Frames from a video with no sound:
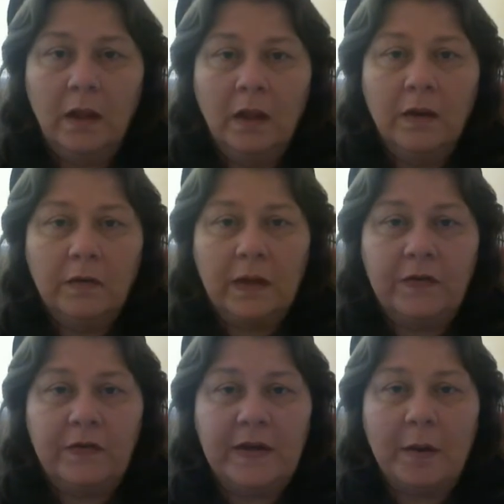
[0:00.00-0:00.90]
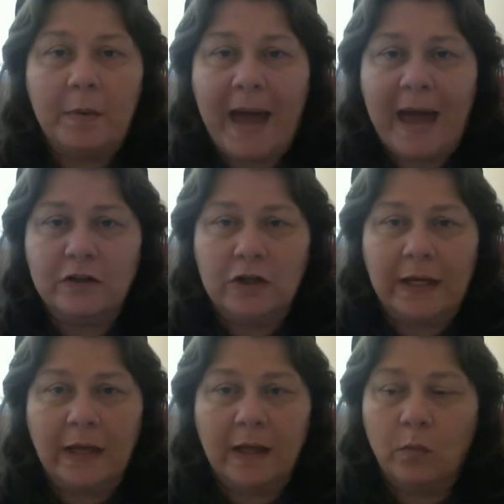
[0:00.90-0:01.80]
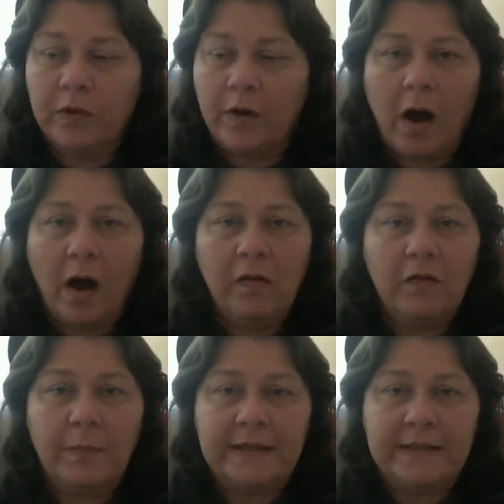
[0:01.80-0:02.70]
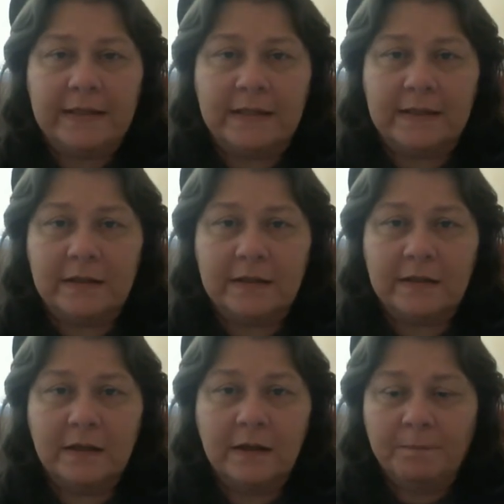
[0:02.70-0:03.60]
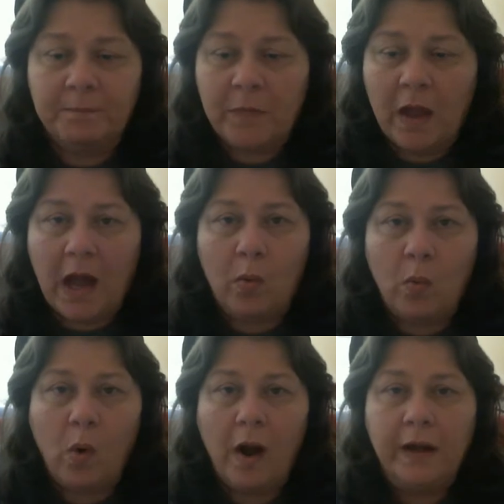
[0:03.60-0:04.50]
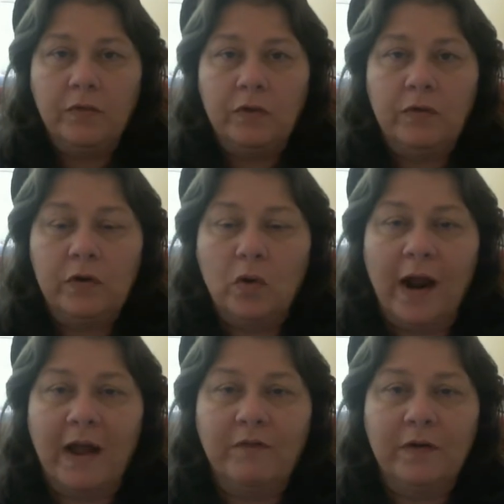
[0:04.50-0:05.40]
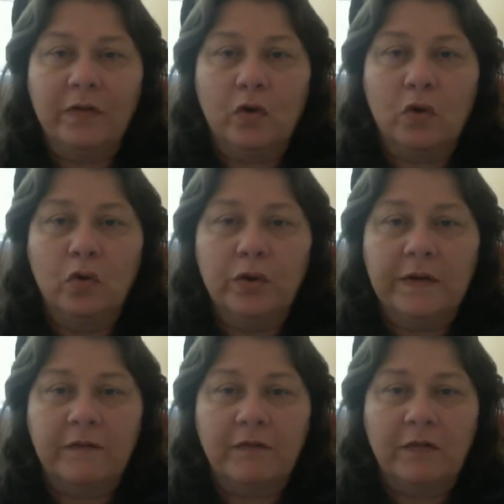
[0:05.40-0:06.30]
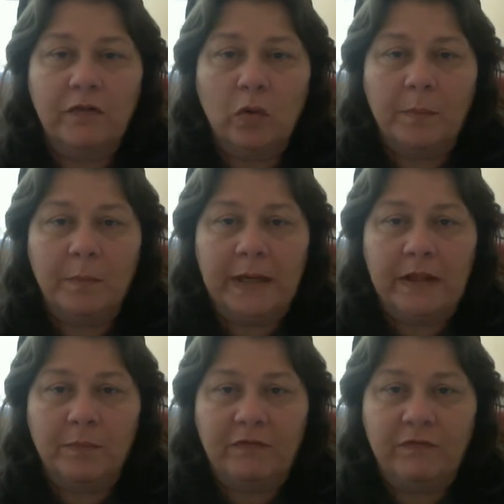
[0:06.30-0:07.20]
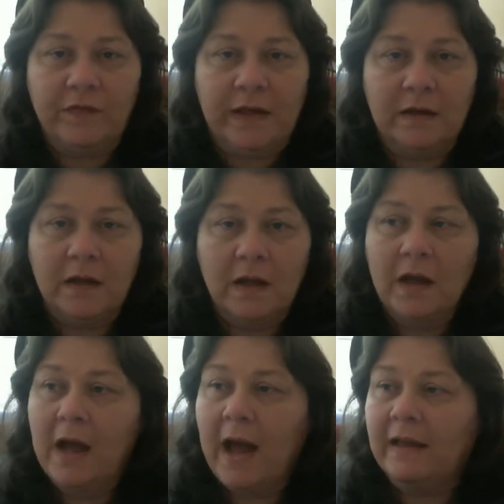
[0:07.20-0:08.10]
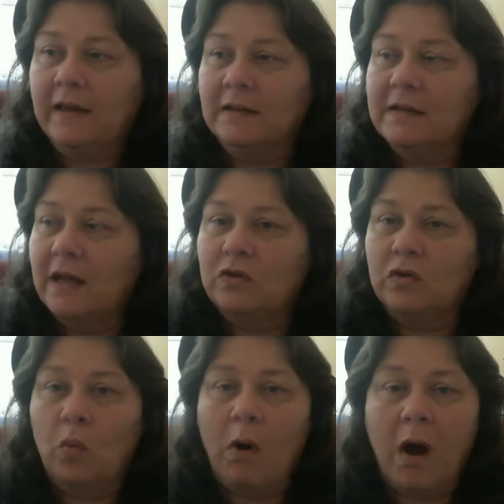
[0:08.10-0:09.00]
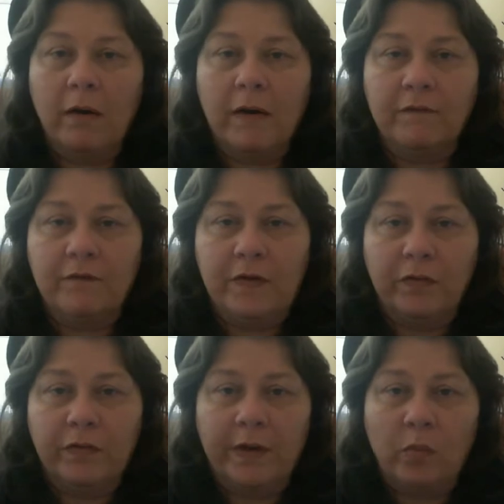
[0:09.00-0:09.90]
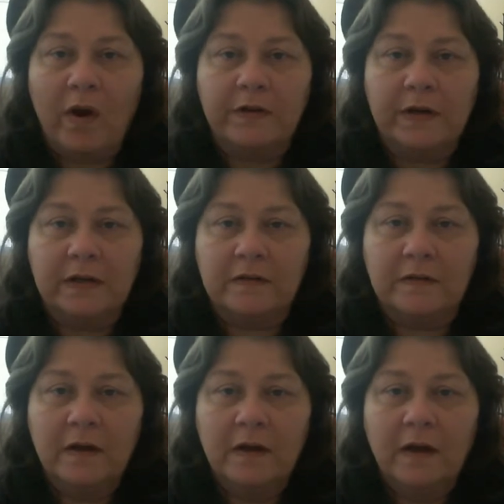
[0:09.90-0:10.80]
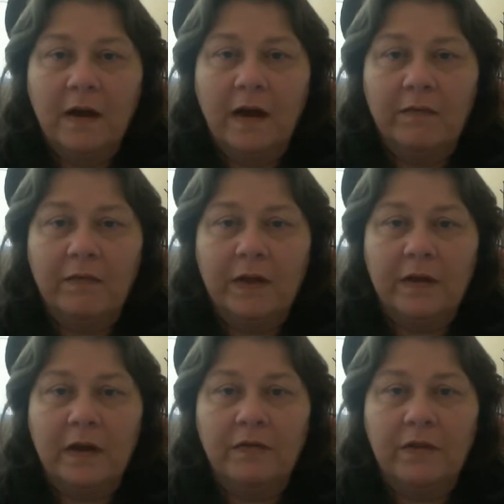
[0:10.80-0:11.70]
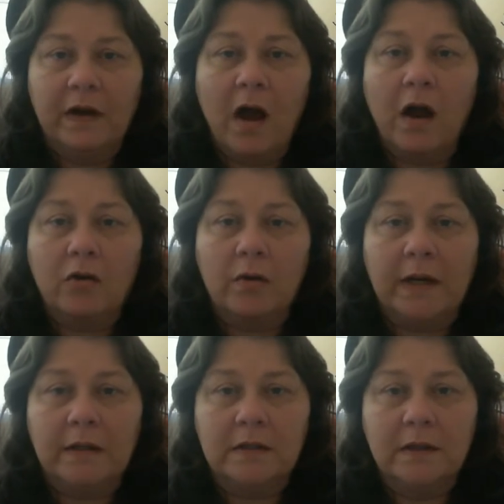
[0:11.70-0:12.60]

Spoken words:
So you see, I'm imagining it with all of my senses. I walk in through the door. I feel the coolness of the floor beneath my feet. I can touch the wall and feel the roughness of the concrete.